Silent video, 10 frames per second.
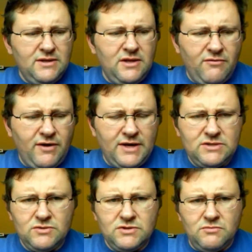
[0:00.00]
the
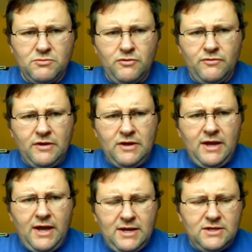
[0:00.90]
device was removed
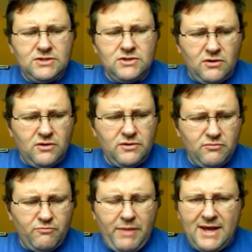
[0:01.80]
and
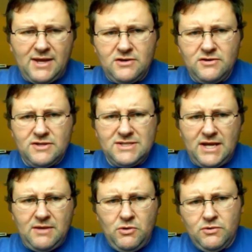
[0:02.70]
installed back into the
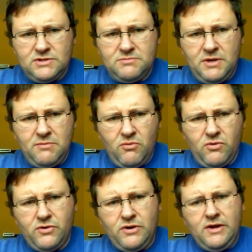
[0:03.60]
same USB
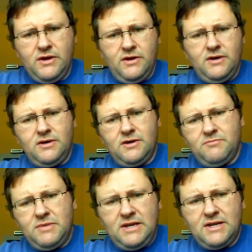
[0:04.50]
port.
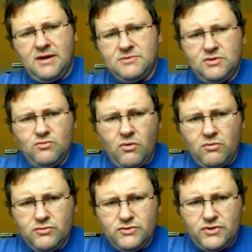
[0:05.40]
Many times you
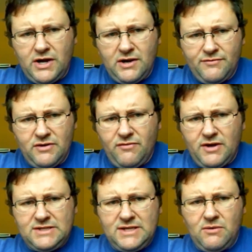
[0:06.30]
won't lose track of a
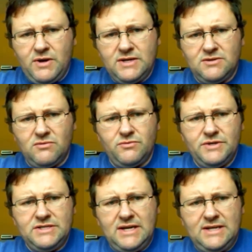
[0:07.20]
device that way. Is the only
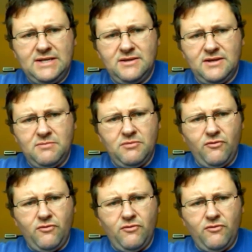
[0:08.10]
reason I didn't think